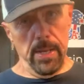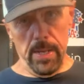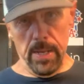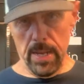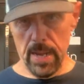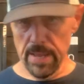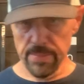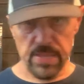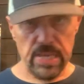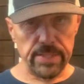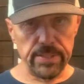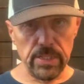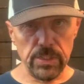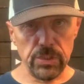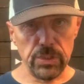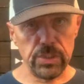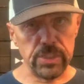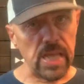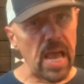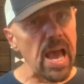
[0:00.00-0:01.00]
And then the
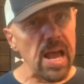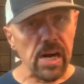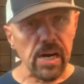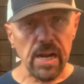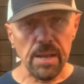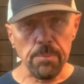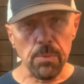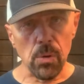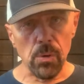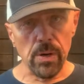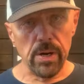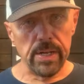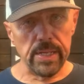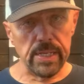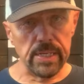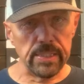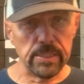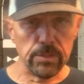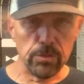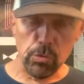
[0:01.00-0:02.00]
Saturday
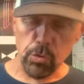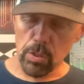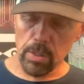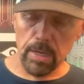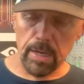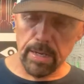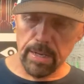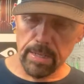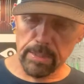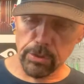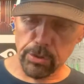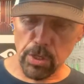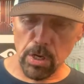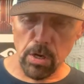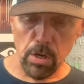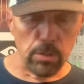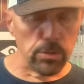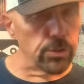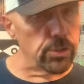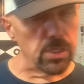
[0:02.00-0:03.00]
morning
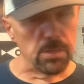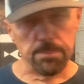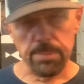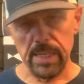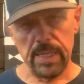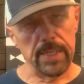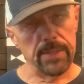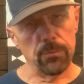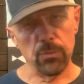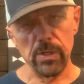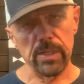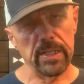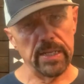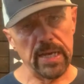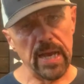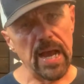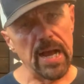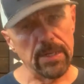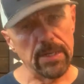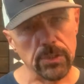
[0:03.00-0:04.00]
show should be really
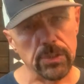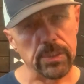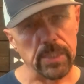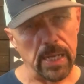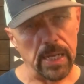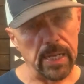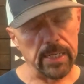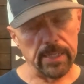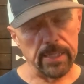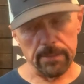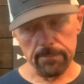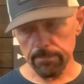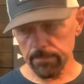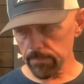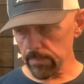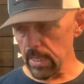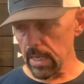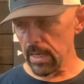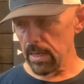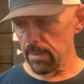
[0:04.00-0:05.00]
outstanding
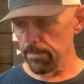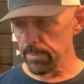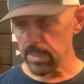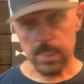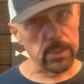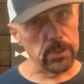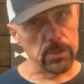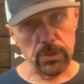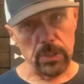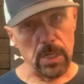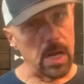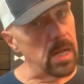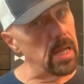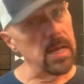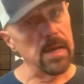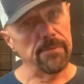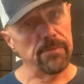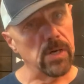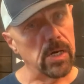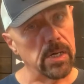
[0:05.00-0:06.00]
because I'll
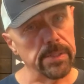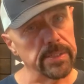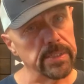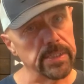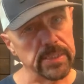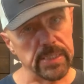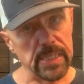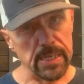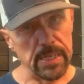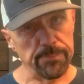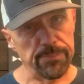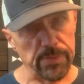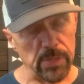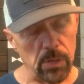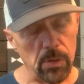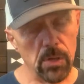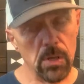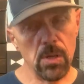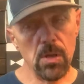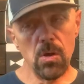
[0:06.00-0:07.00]
have all this
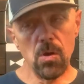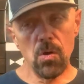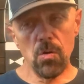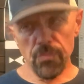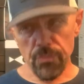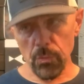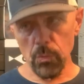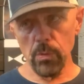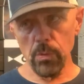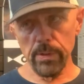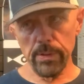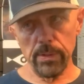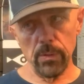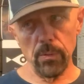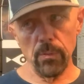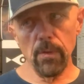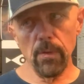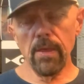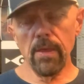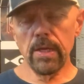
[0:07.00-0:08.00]
info for you.